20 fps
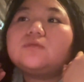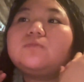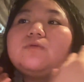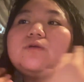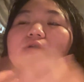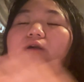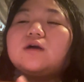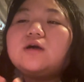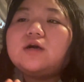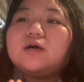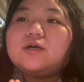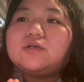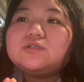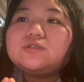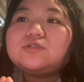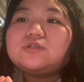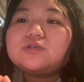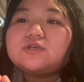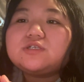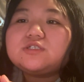
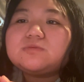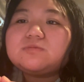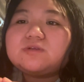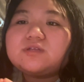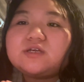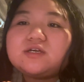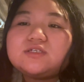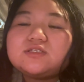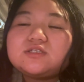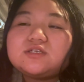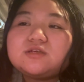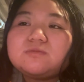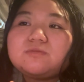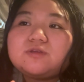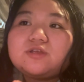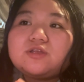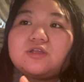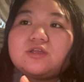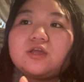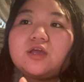because you guys been asking
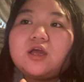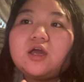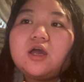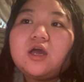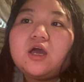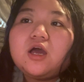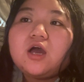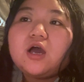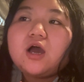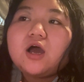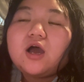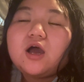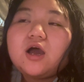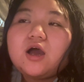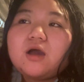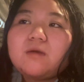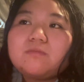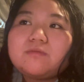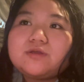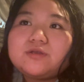me,
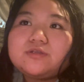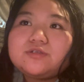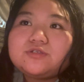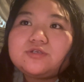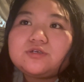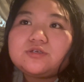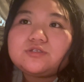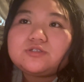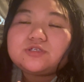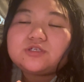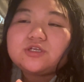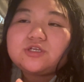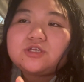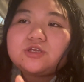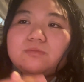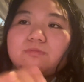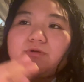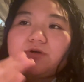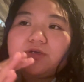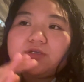Angels, can you
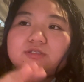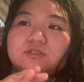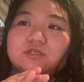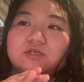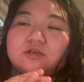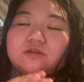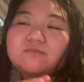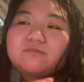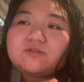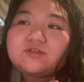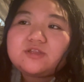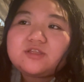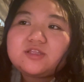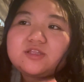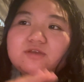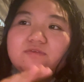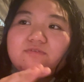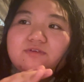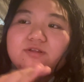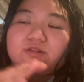post time
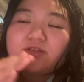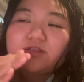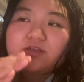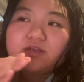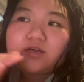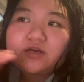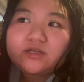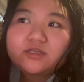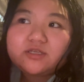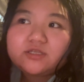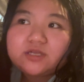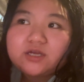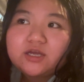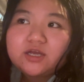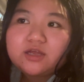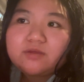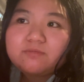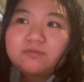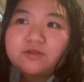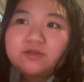different kind of
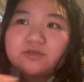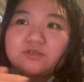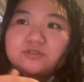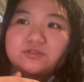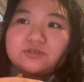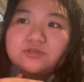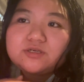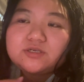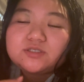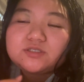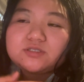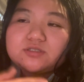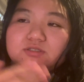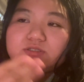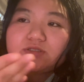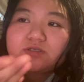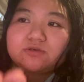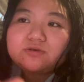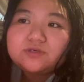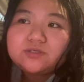time because you guys in
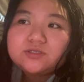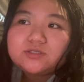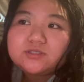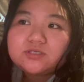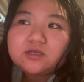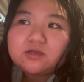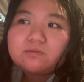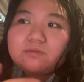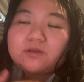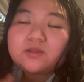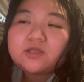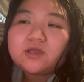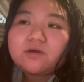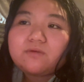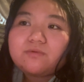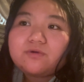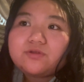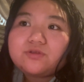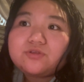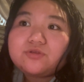school and stuff, and I
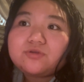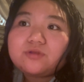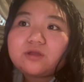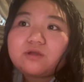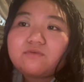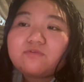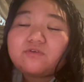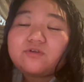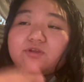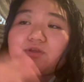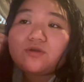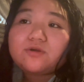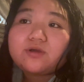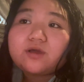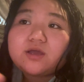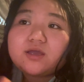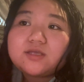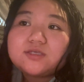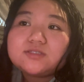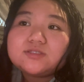will do that for you
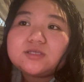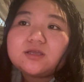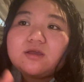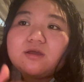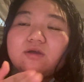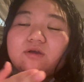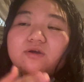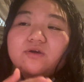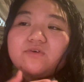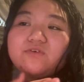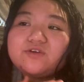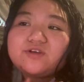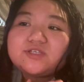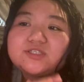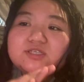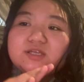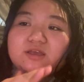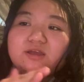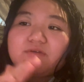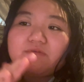guys for the
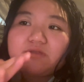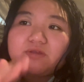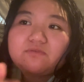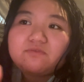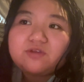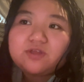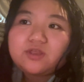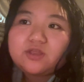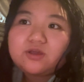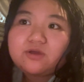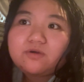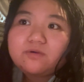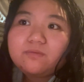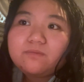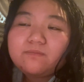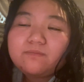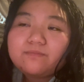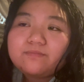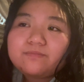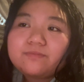sake of the video.
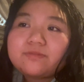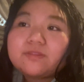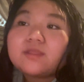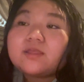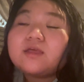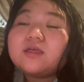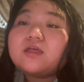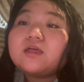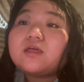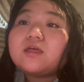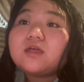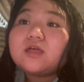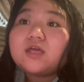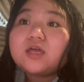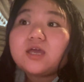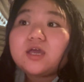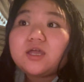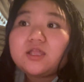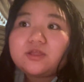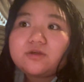
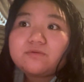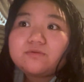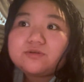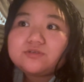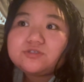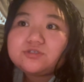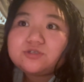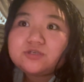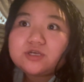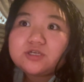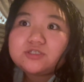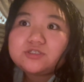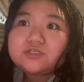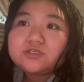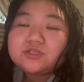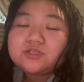And I want you guys to